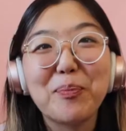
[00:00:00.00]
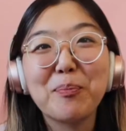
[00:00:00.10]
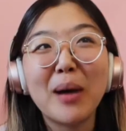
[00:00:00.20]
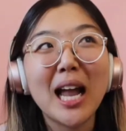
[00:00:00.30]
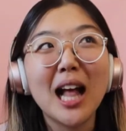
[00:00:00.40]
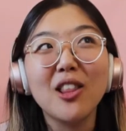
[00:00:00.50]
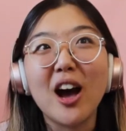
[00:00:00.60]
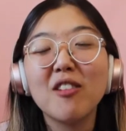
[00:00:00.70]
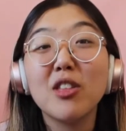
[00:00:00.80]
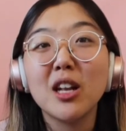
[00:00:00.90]
But a
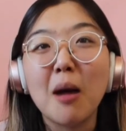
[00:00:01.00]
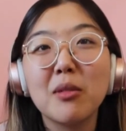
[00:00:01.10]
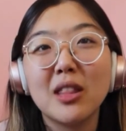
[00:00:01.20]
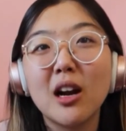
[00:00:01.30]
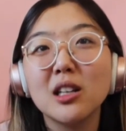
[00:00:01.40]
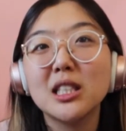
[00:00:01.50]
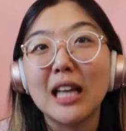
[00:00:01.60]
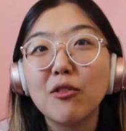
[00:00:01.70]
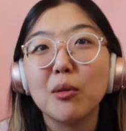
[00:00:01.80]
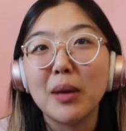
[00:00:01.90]
lot of there are
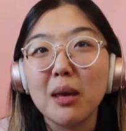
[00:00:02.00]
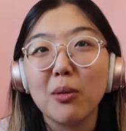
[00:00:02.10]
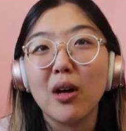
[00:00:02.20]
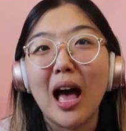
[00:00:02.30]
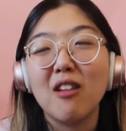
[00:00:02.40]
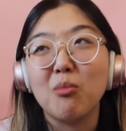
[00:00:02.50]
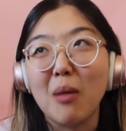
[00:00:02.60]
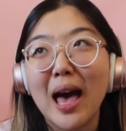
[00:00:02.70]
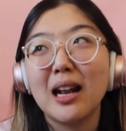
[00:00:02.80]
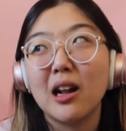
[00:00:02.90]
several people I've
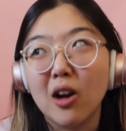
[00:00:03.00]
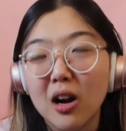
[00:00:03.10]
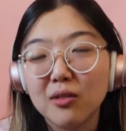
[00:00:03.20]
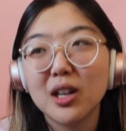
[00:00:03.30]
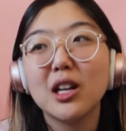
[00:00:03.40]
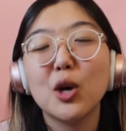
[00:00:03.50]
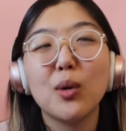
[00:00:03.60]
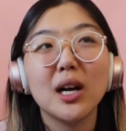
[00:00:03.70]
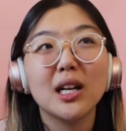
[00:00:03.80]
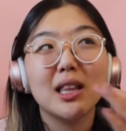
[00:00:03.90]
met at Harvard who
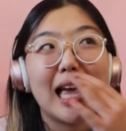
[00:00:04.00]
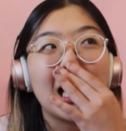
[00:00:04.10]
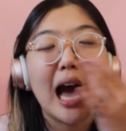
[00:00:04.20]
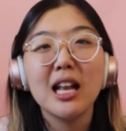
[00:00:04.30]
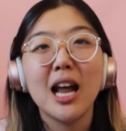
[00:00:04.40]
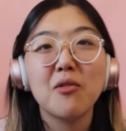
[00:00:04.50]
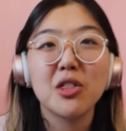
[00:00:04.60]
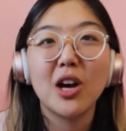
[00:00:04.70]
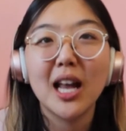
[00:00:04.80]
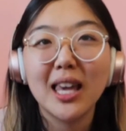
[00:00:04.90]
are like, I never
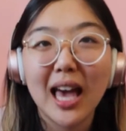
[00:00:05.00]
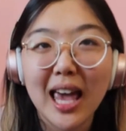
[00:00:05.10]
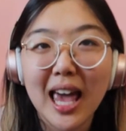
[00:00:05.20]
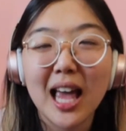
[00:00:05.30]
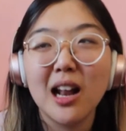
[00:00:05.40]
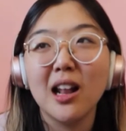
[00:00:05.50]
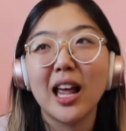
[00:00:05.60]
thought I'd get in.